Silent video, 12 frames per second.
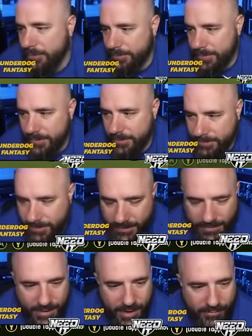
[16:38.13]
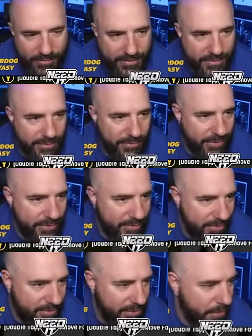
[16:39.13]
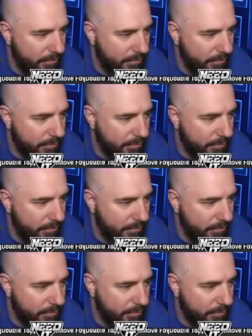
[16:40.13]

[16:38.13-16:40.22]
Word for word: been the, the toughest defense. It's cover